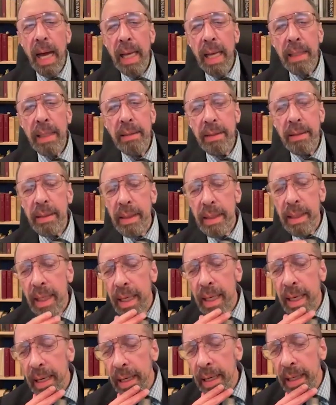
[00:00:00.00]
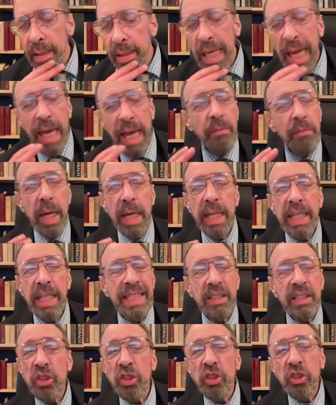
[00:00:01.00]
And the handwriting
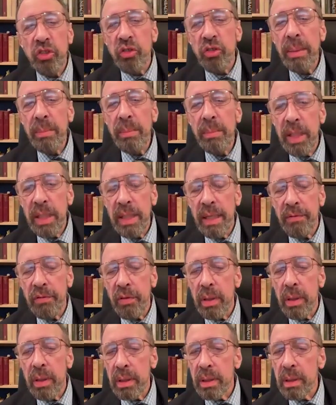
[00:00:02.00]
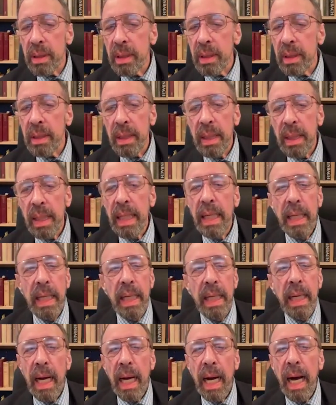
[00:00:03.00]
is extremely difficult.
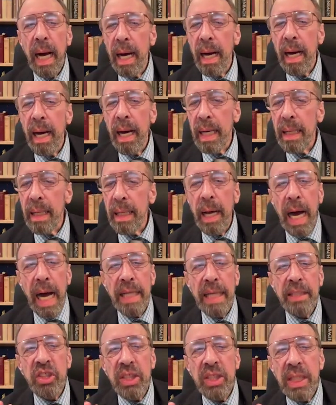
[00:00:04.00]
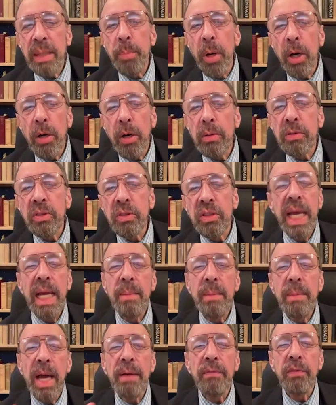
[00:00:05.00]
Uh, I see Poe's
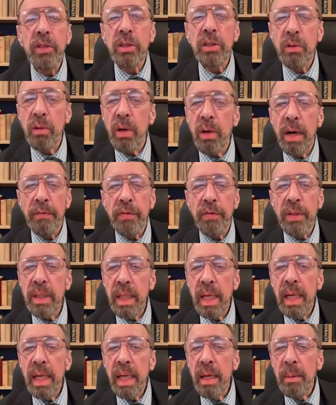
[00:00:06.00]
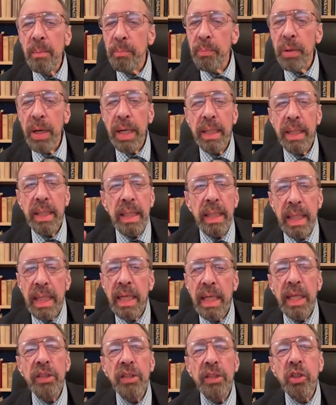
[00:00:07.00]
name every so often, but
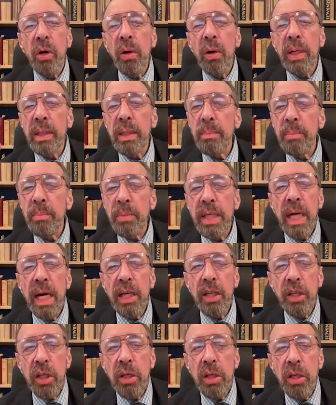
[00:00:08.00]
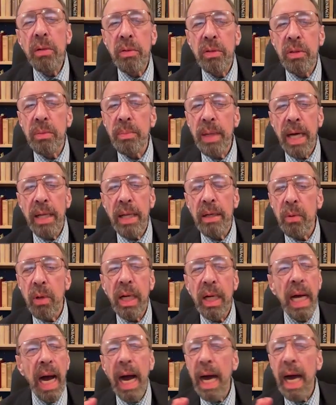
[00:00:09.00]
it's going to be a huge amount of
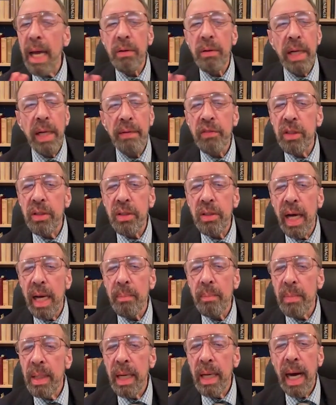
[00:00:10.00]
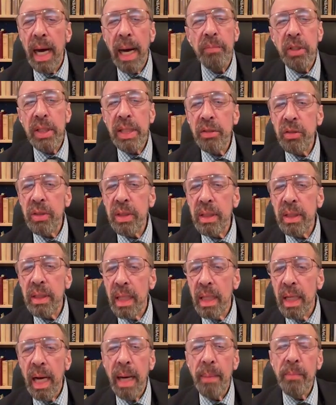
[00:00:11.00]
work. I don't have the time. I'm
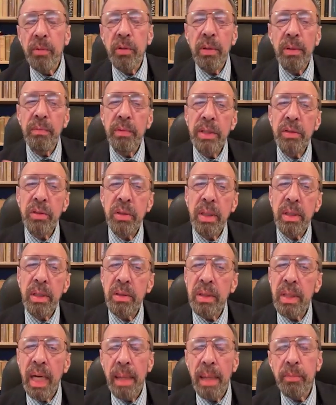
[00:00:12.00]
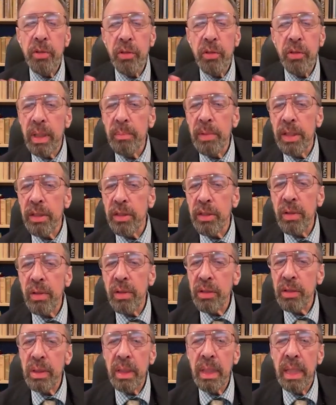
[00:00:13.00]
teaching, I'm doing research, I'm doing
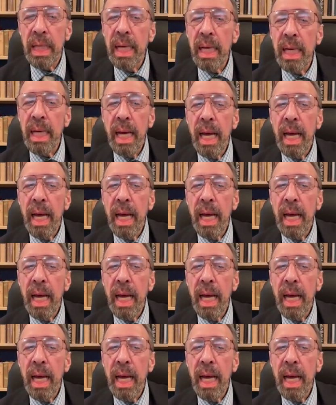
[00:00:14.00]
administration.